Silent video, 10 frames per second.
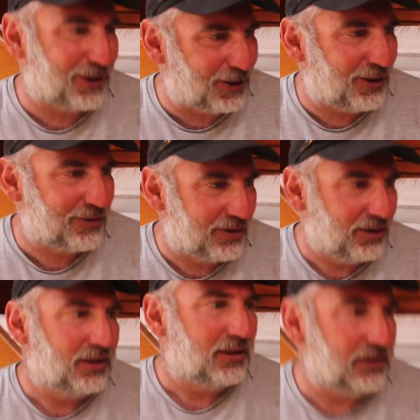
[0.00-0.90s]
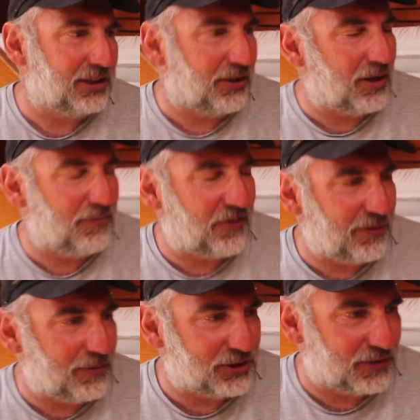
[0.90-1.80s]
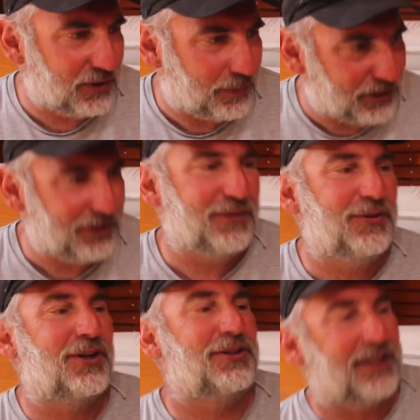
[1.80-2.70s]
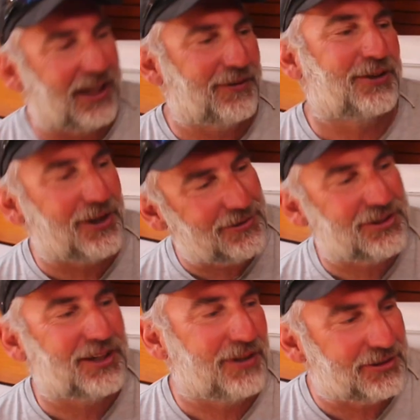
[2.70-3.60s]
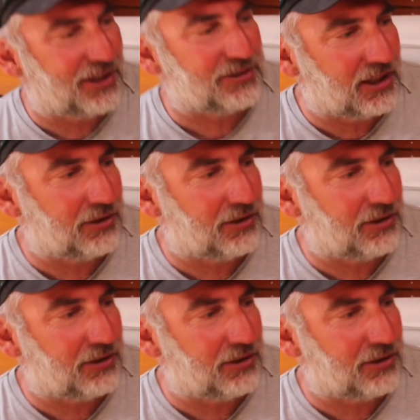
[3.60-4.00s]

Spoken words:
cloth. I'm very much of the opinion if you're going to have a code 0 type sail,